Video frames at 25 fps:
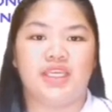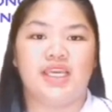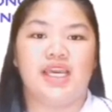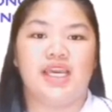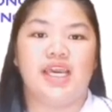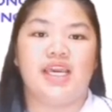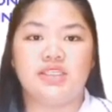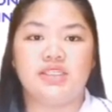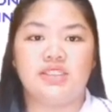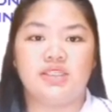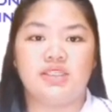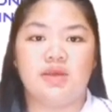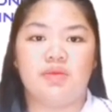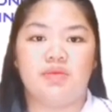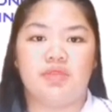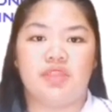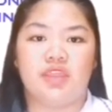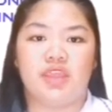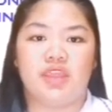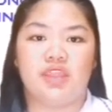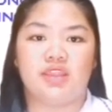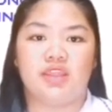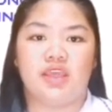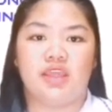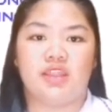This is
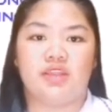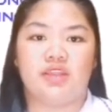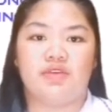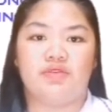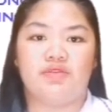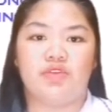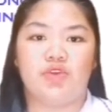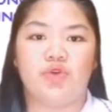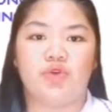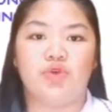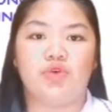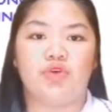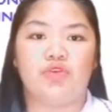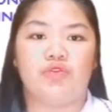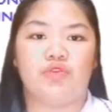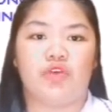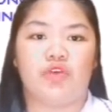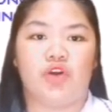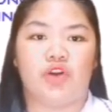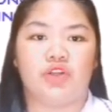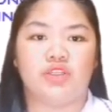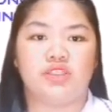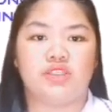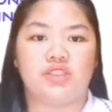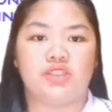something that a few of
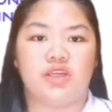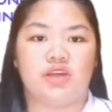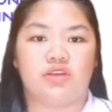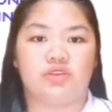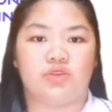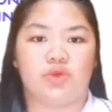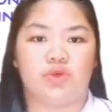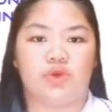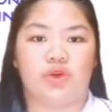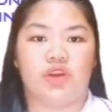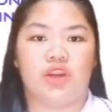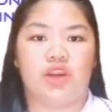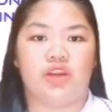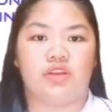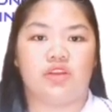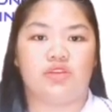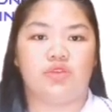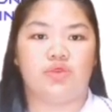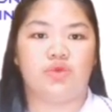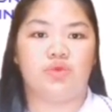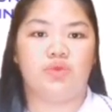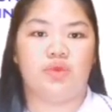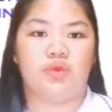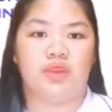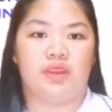our instructors are
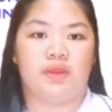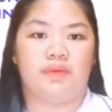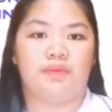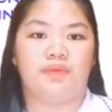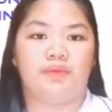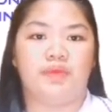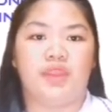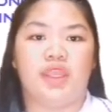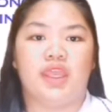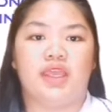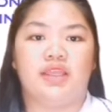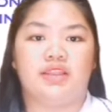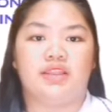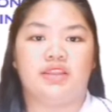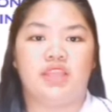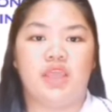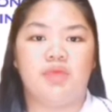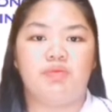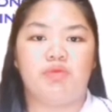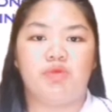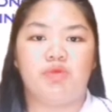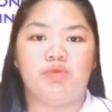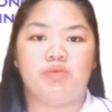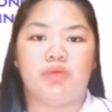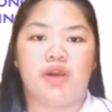doing.
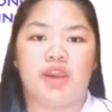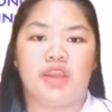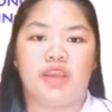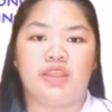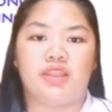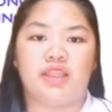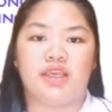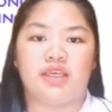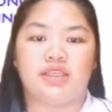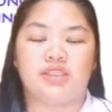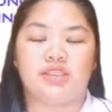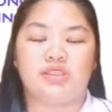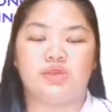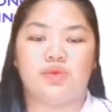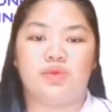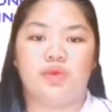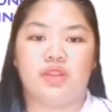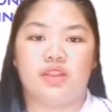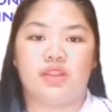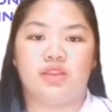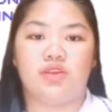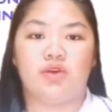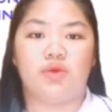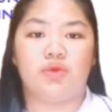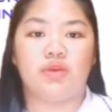They provide us
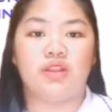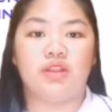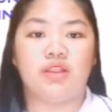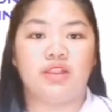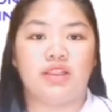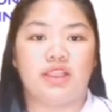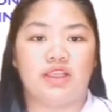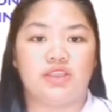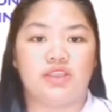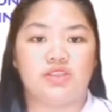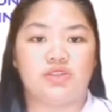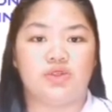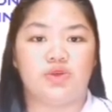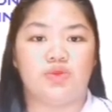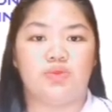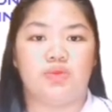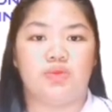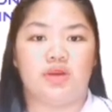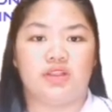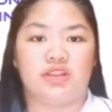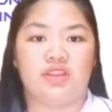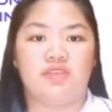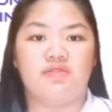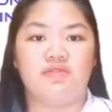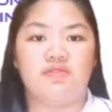with Google
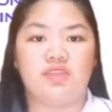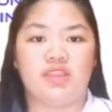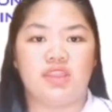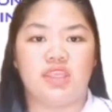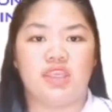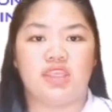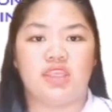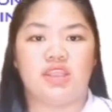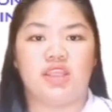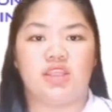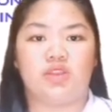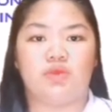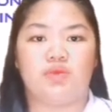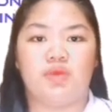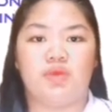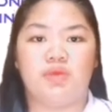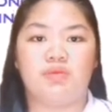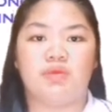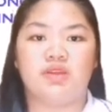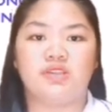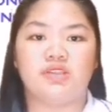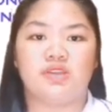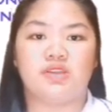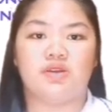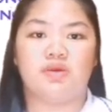Classroom activity that
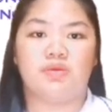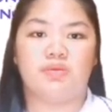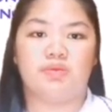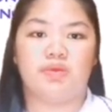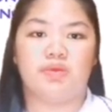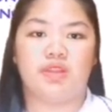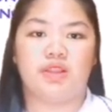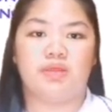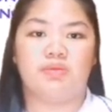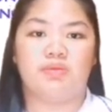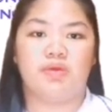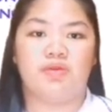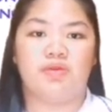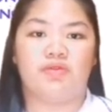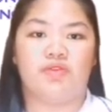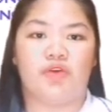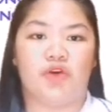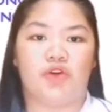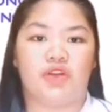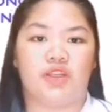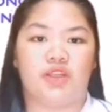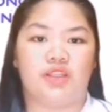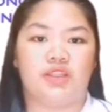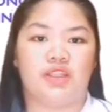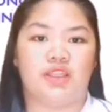we must complete
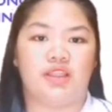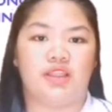before the